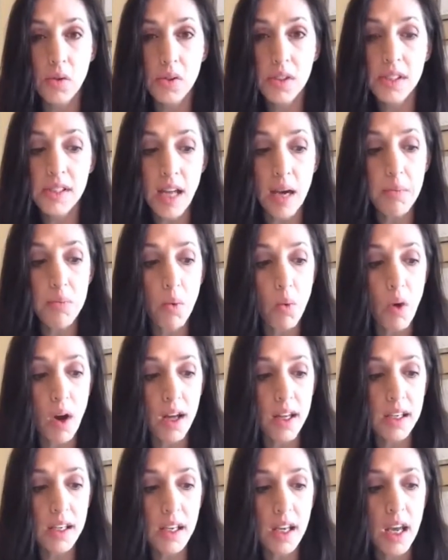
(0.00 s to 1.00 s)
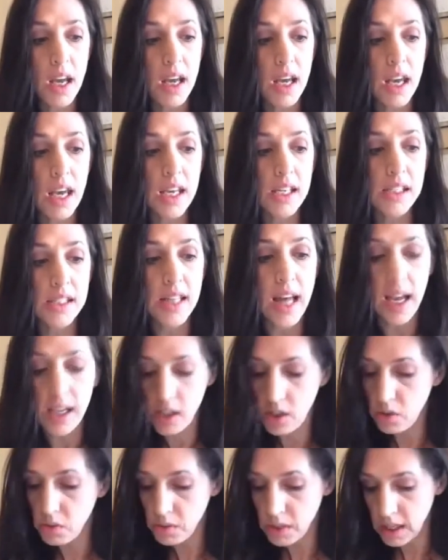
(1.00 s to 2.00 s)
step one is that
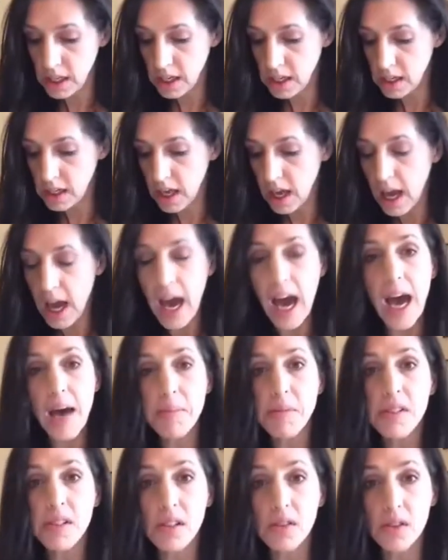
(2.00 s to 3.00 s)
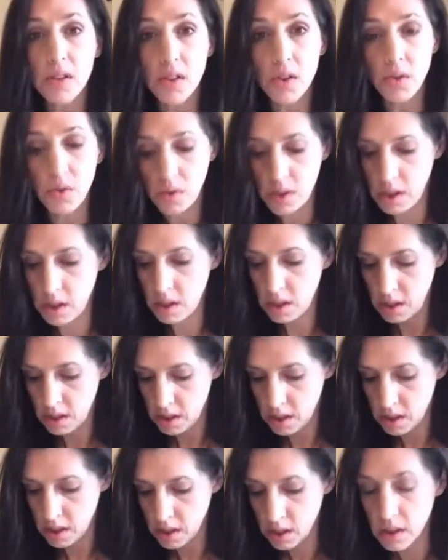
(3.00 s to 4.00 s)
you need absolute
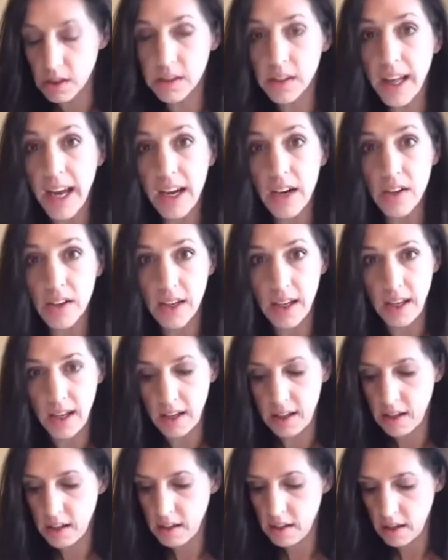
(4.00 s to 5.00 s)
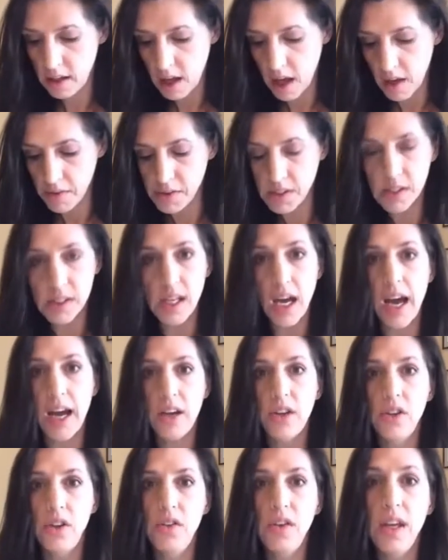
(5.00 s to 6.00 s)
clarity of
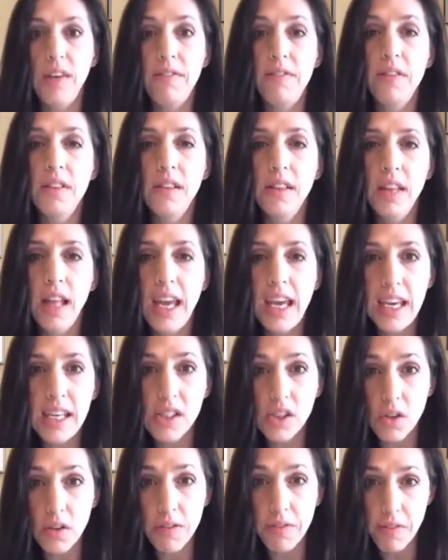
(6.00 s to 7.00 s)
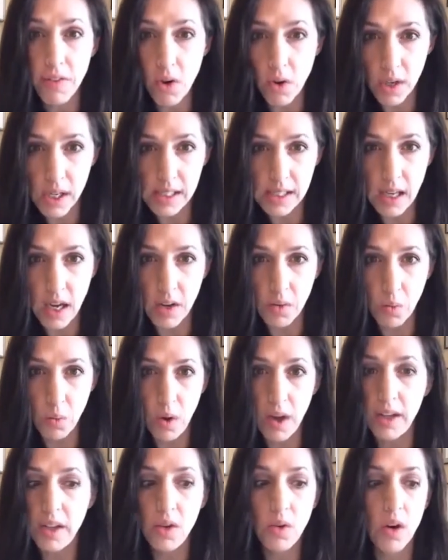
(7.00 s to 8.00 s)
desire. You need laser focus on
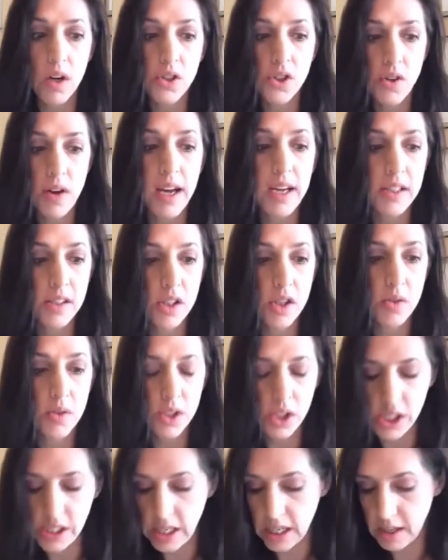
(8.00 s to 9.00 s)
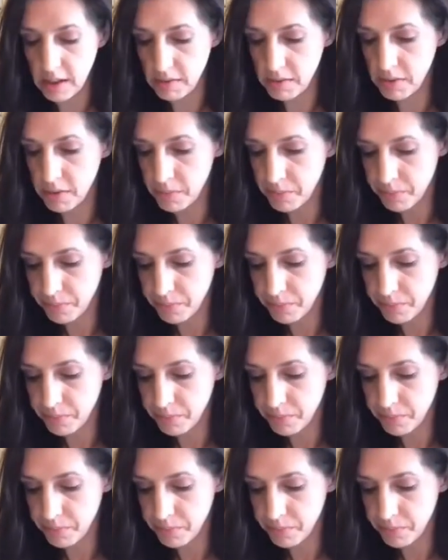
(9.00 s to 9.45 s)
what you are trying to achieve.